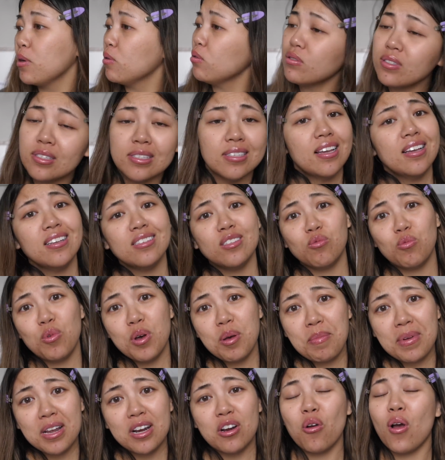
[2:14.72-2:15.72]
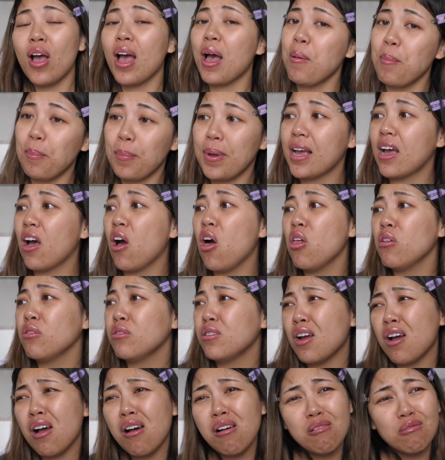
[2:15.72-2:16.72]
who says women don't have big old
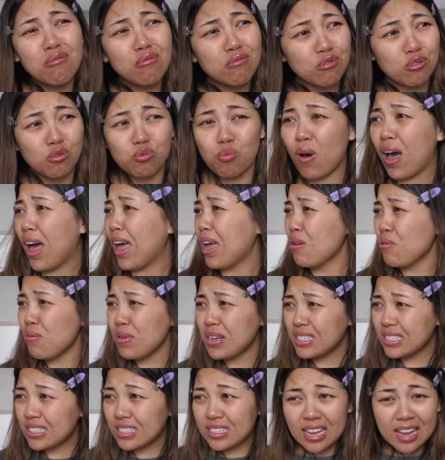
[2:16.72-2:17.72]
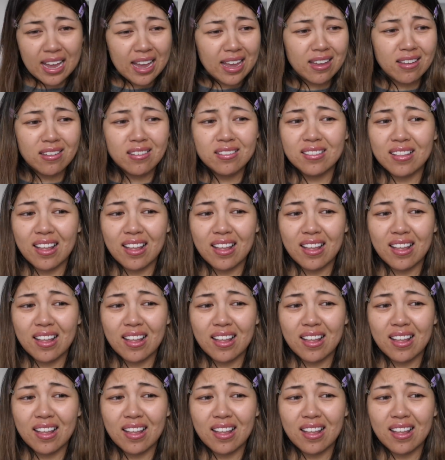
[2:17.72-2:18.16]
nose? Why are we saying